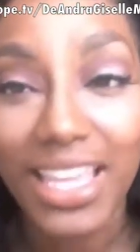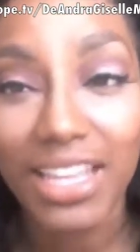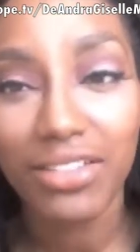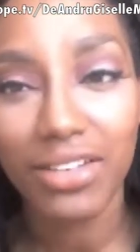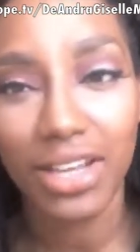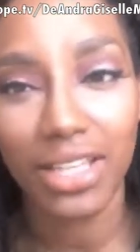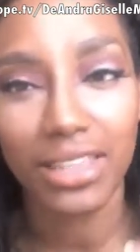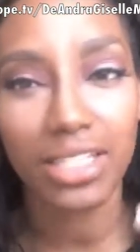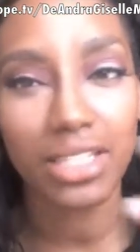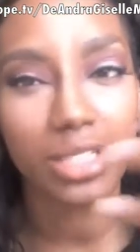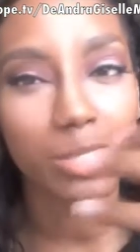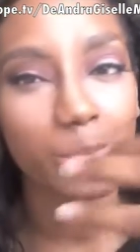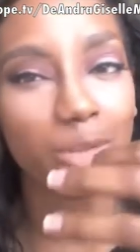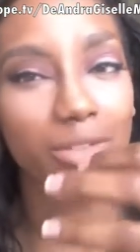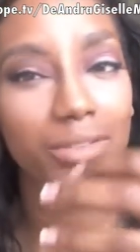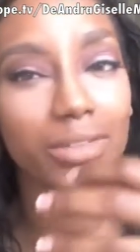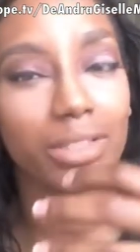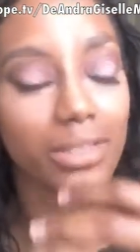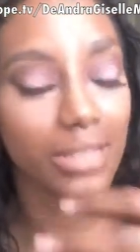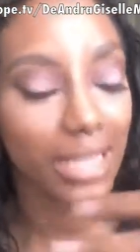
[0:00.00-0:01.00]
I think it's more
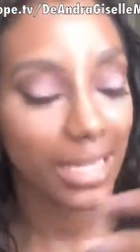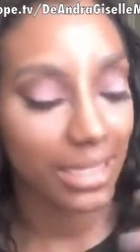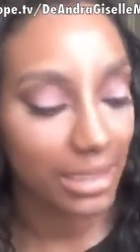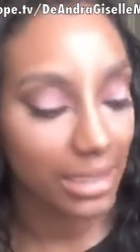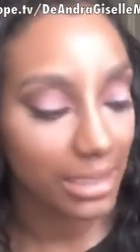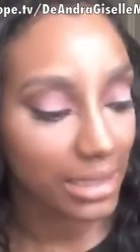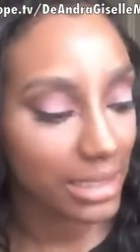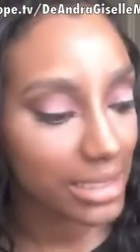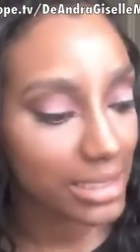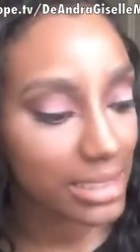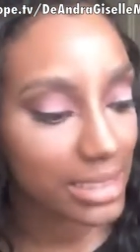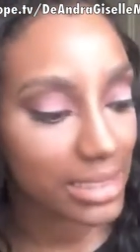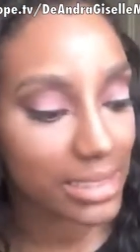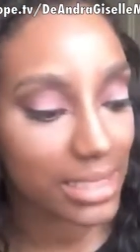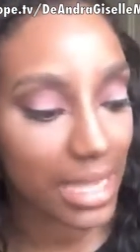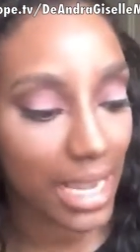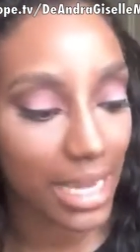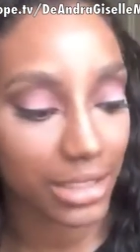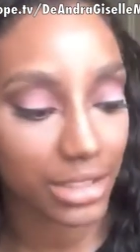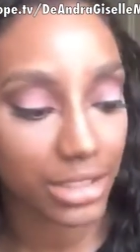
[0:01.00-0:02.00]
of the lighting. This is
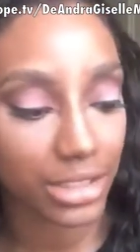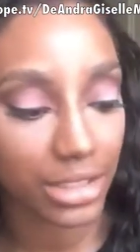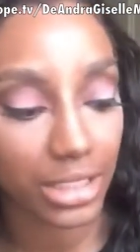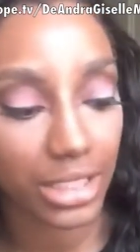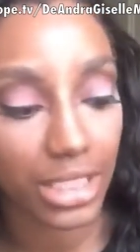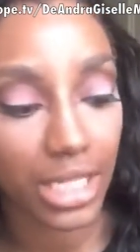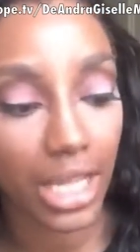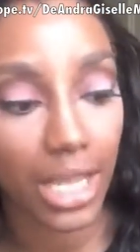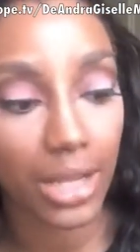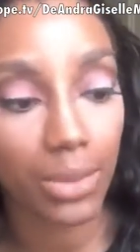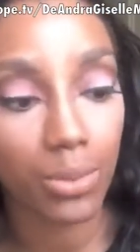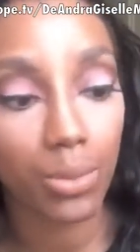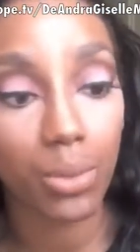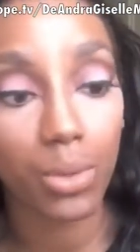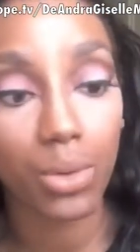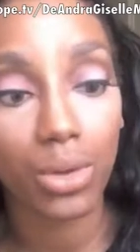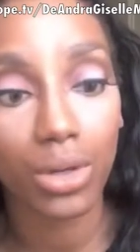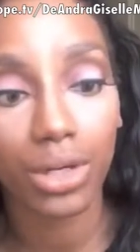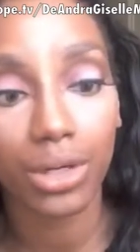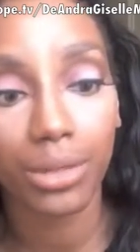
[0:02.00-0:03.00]
actually a
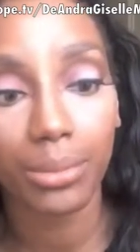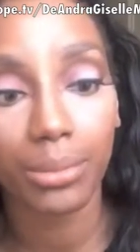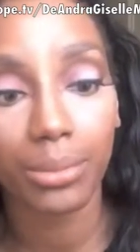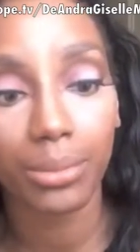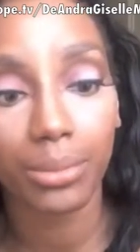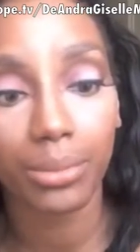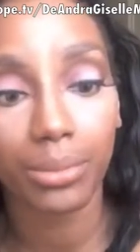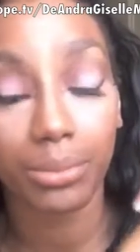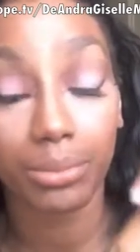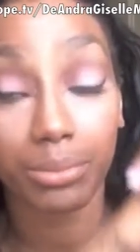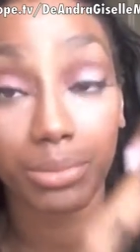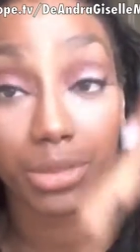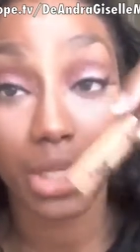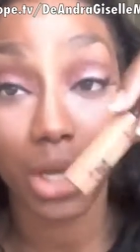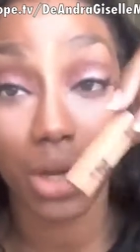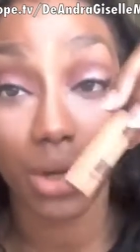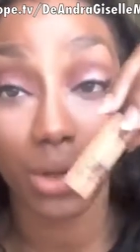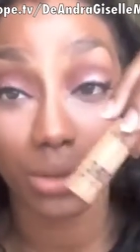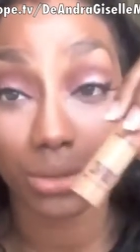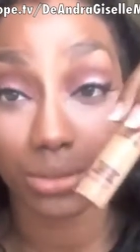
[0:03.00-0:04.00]
warm
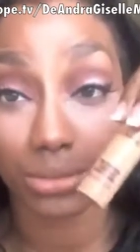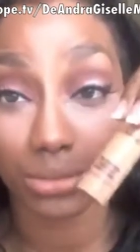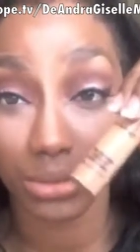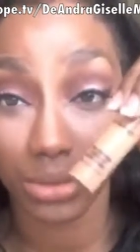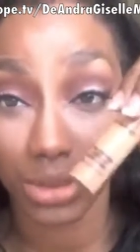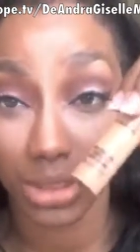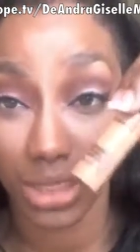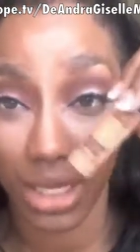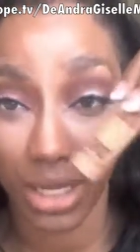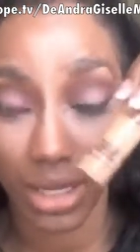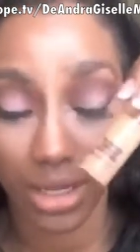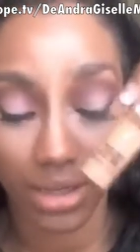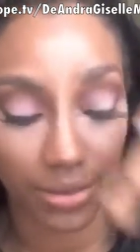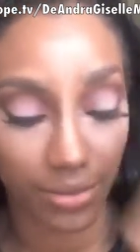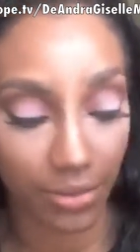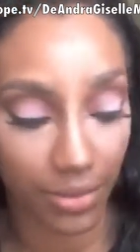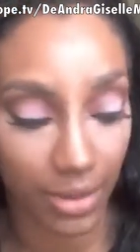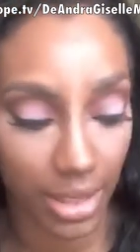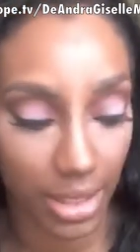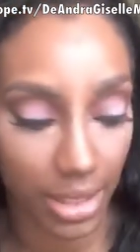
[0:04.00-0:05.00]
tone
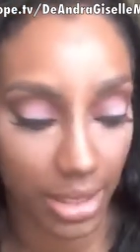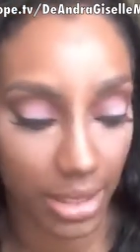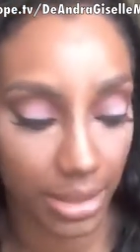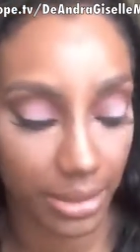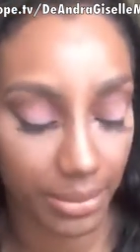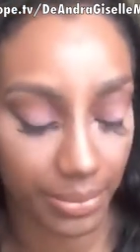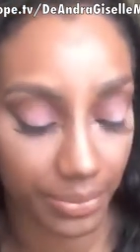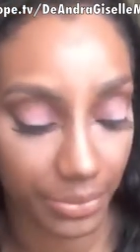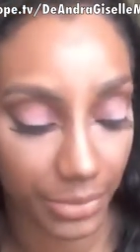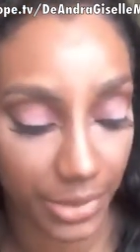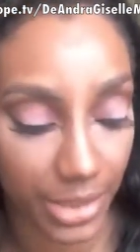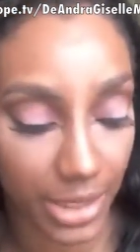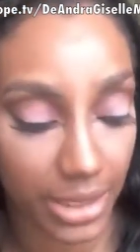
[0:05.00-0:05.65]
of um,